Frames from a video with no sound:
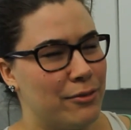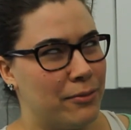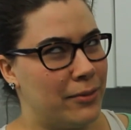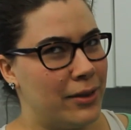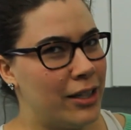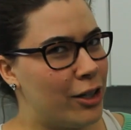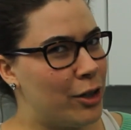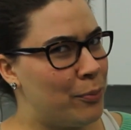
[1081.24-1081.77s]

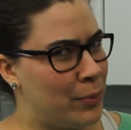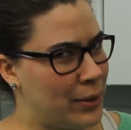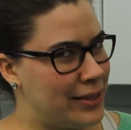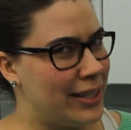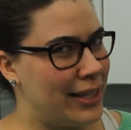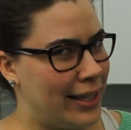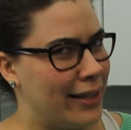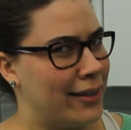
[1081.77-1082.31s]
We are
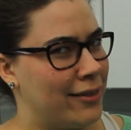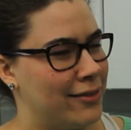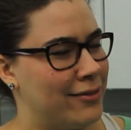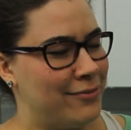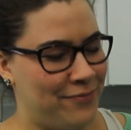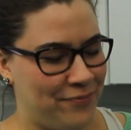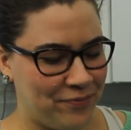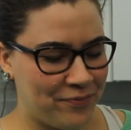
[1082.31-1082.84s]
busy!
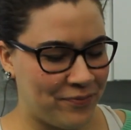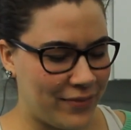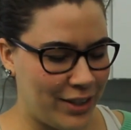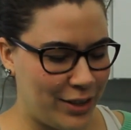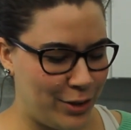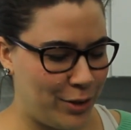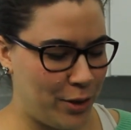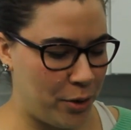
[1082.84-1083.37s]

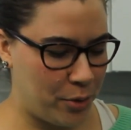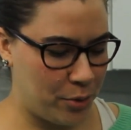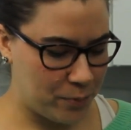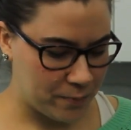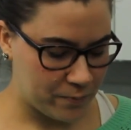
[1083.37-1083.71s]
So